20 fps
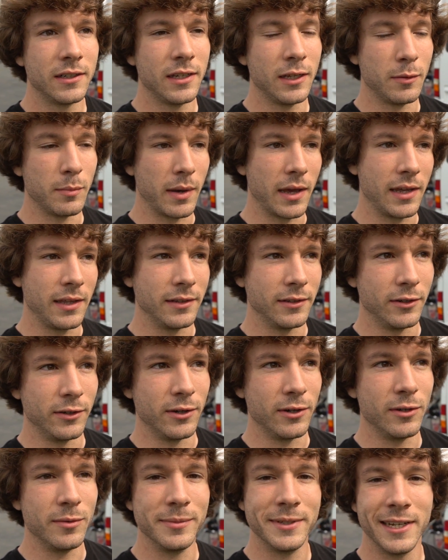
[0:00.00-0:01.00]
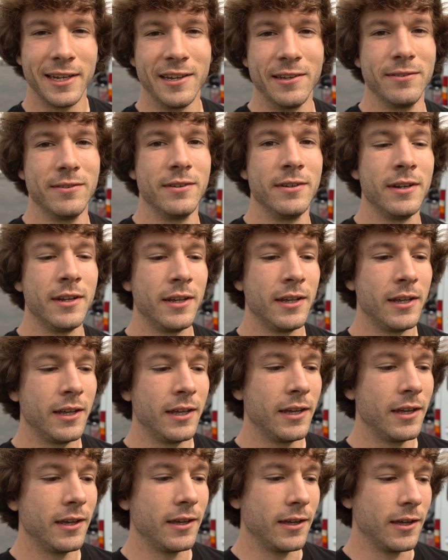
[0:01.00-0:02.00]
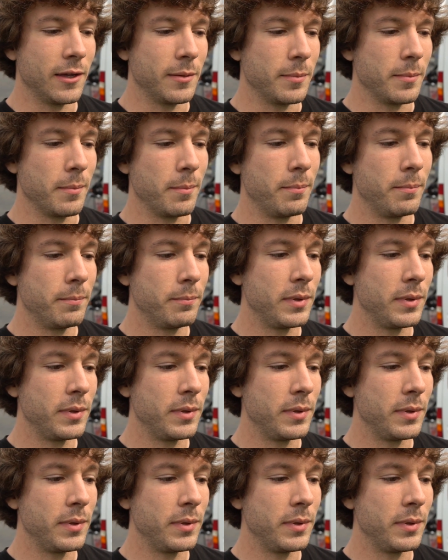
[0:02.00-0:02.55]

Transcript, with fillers: in my little hometown um,